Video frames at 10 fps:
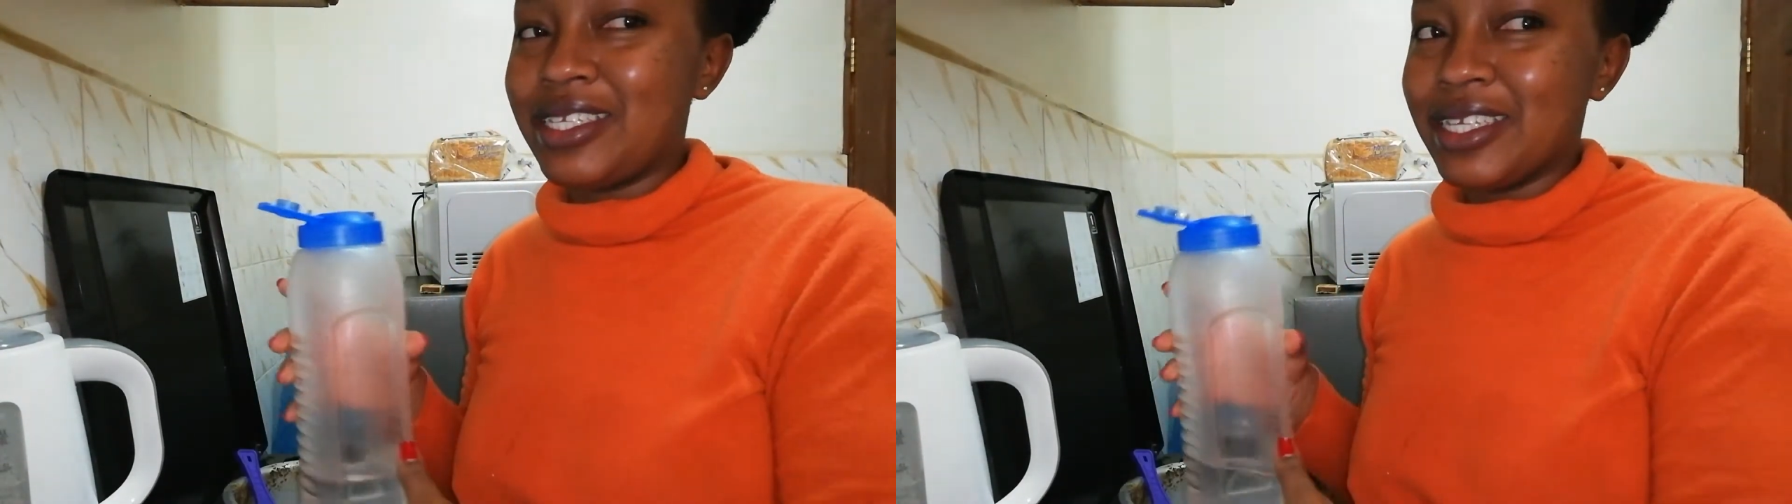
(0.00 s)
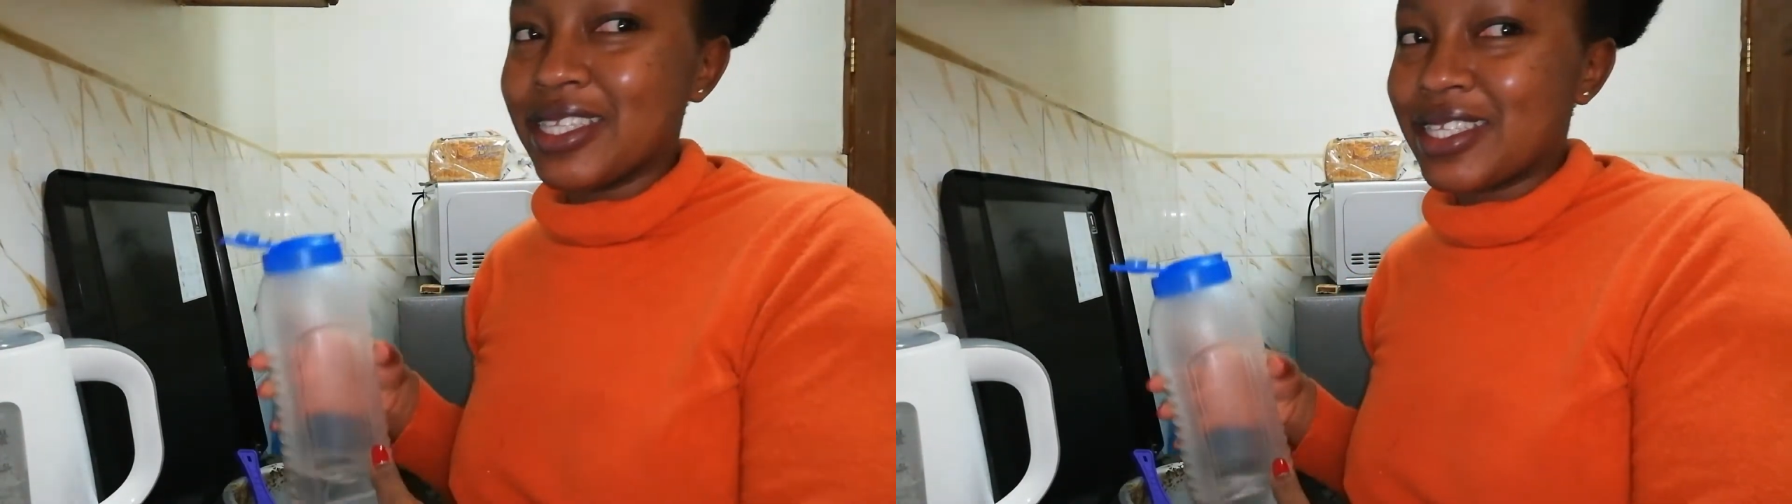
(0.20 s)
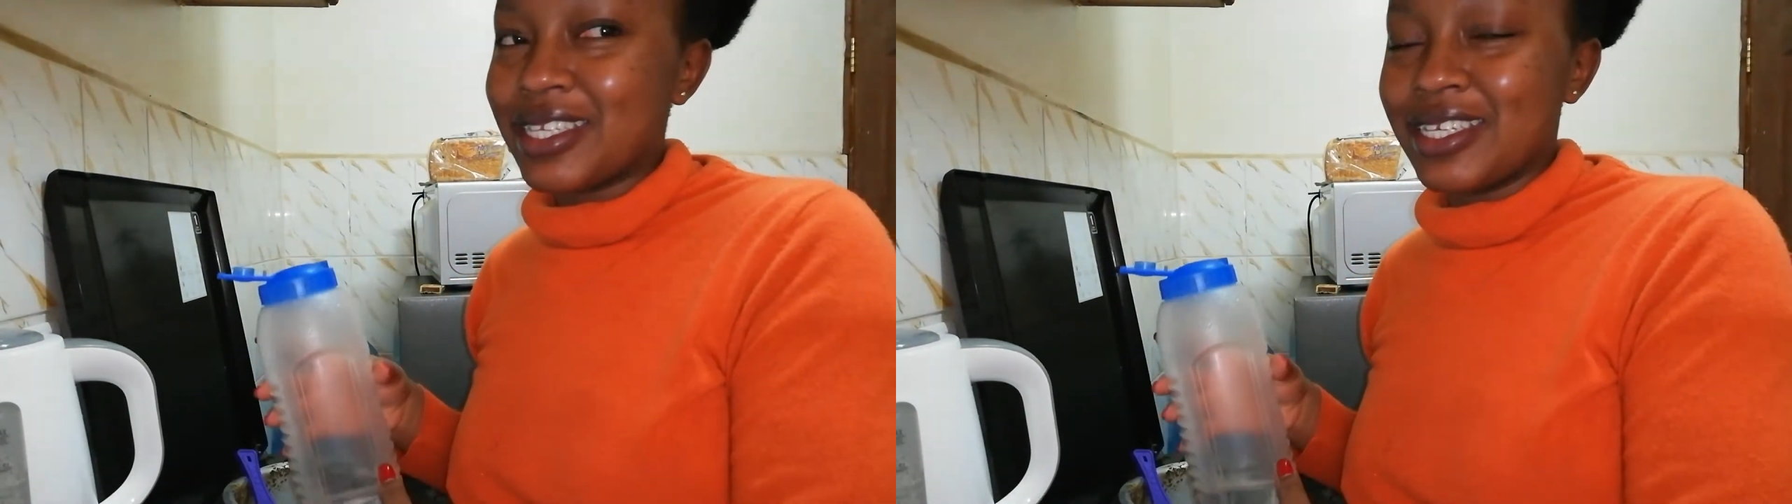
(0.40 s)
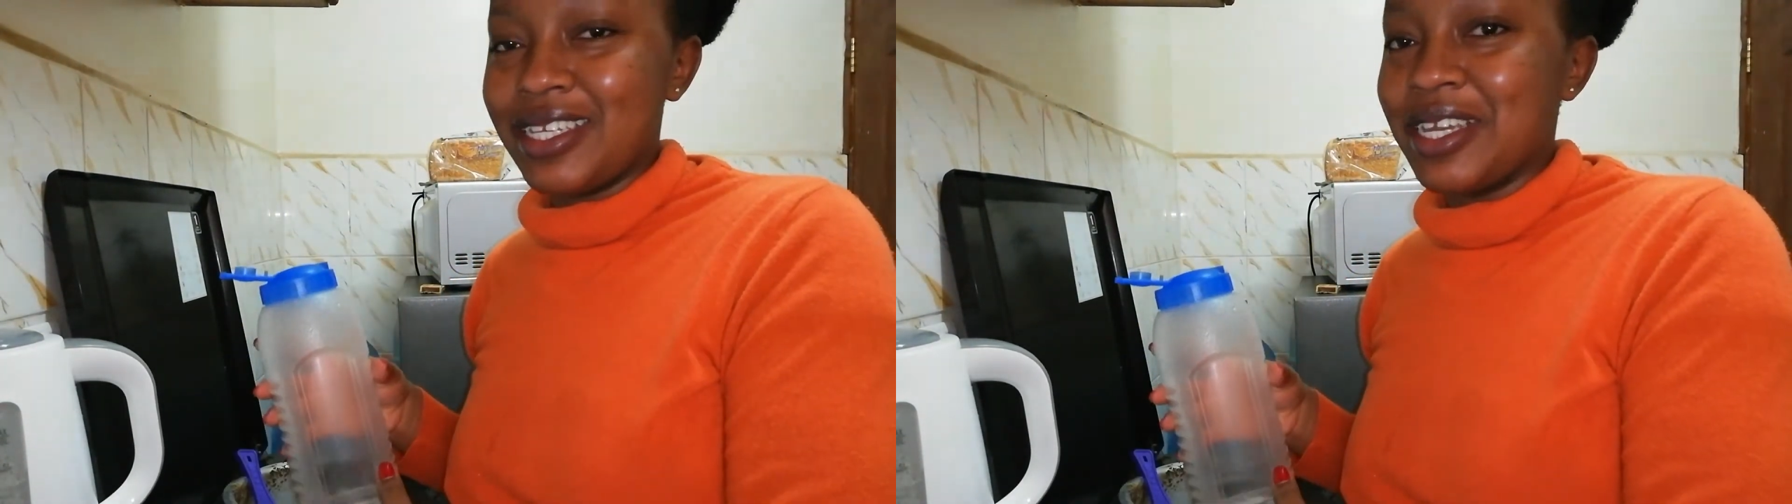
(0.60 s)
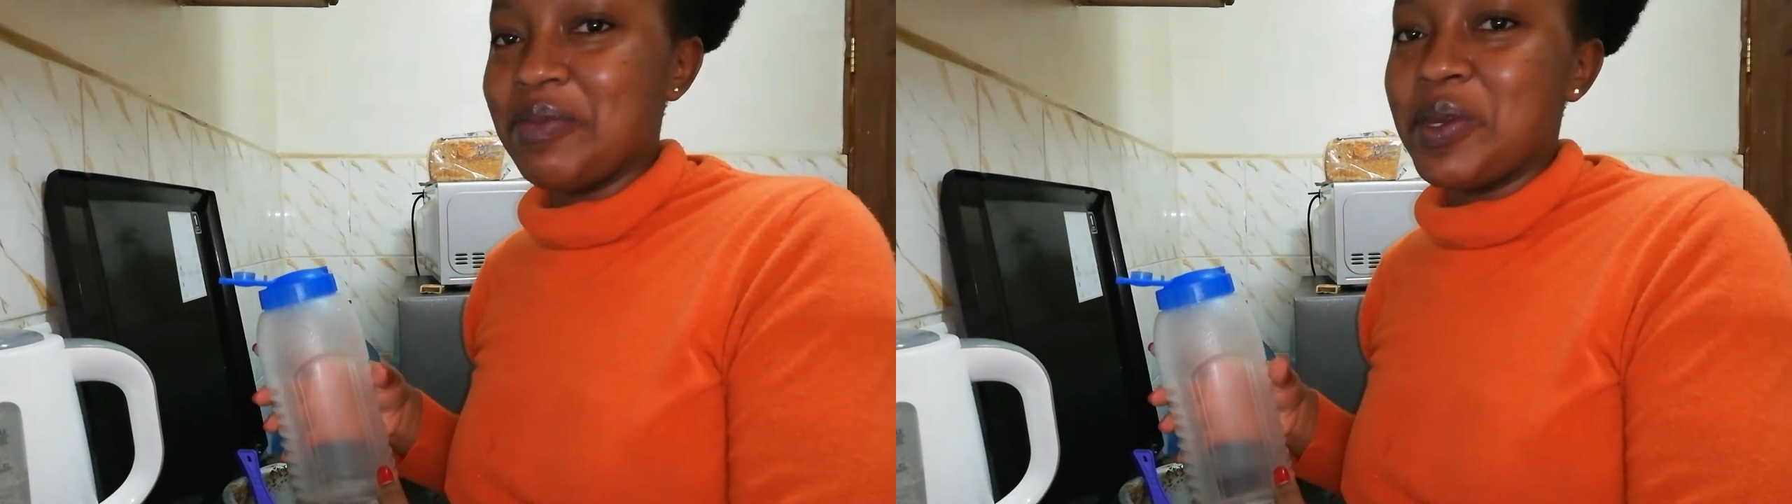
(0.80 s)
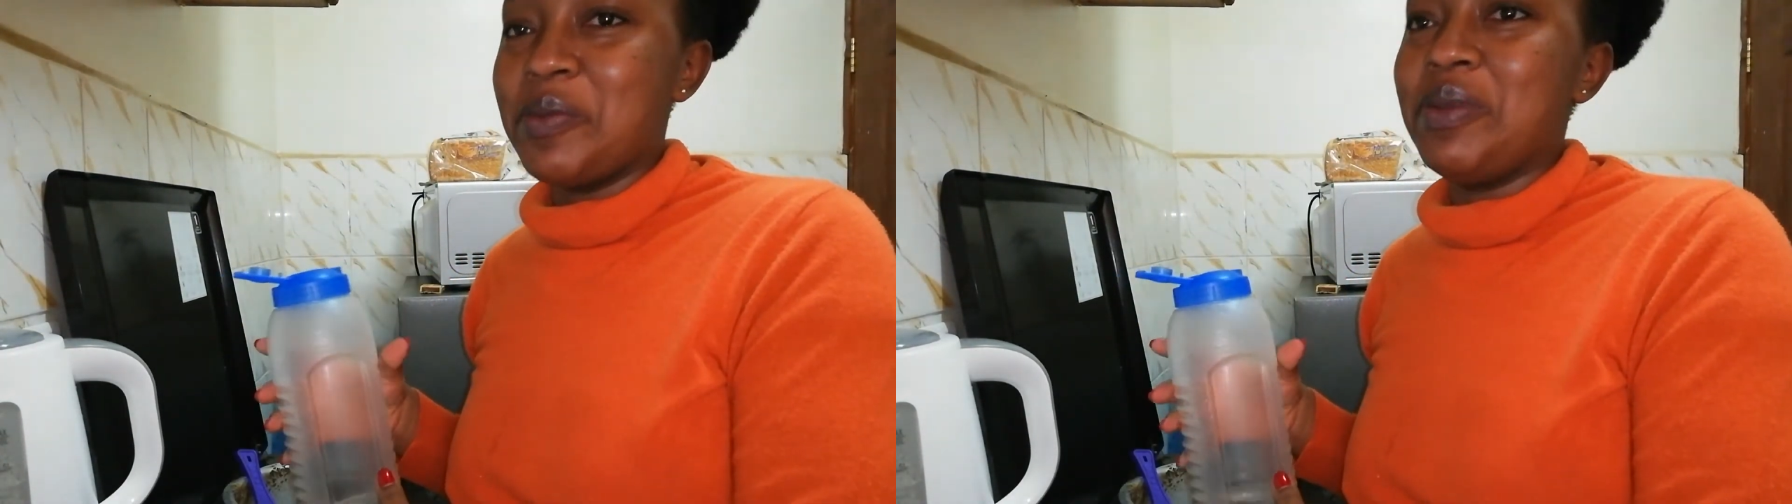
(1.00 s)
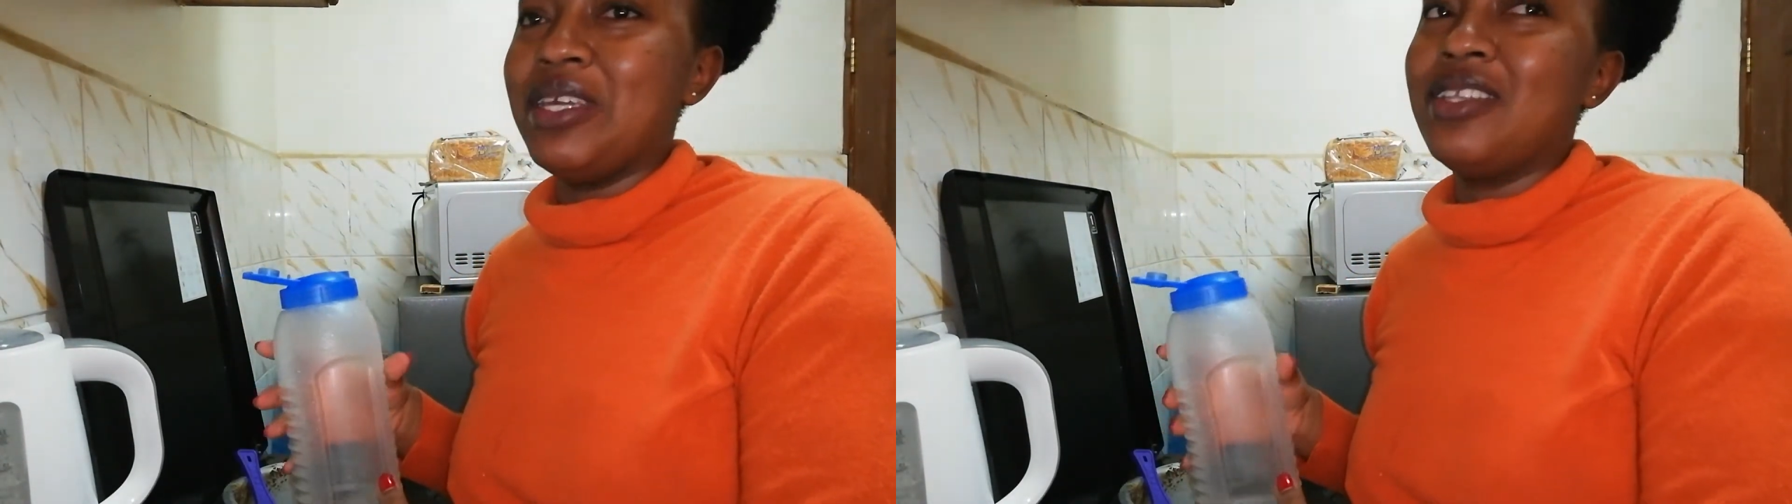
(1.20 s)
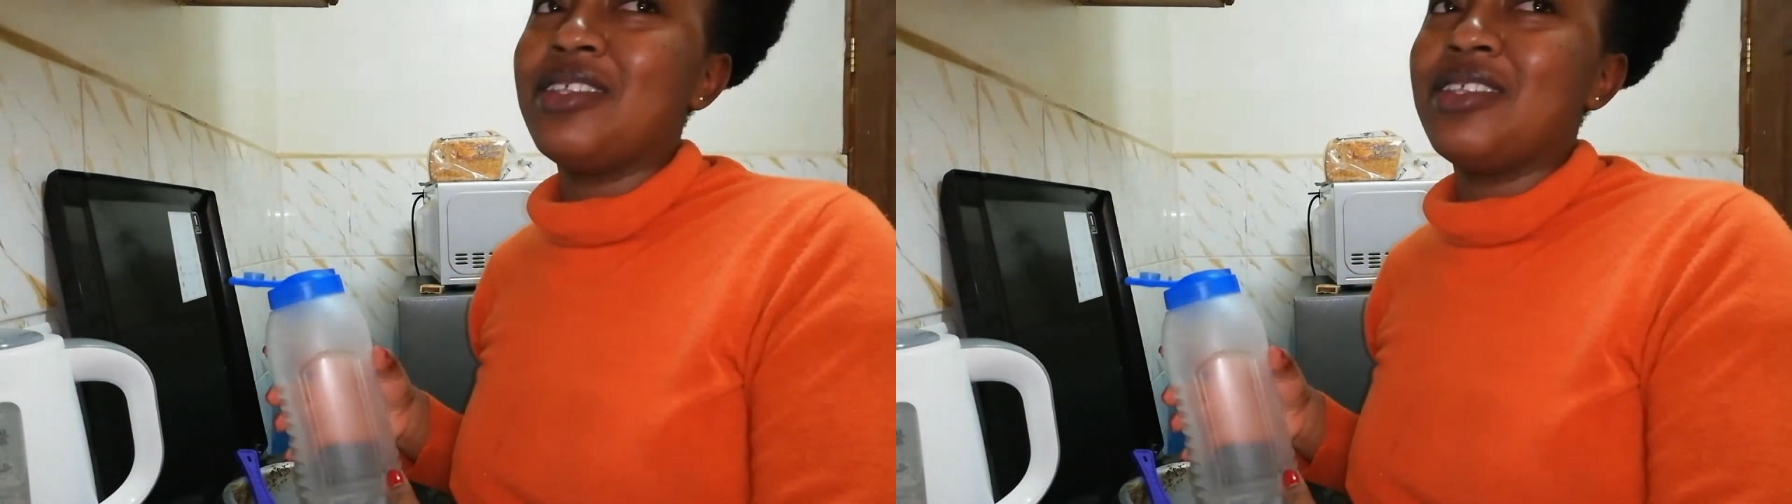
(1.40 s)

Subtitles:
just near my bed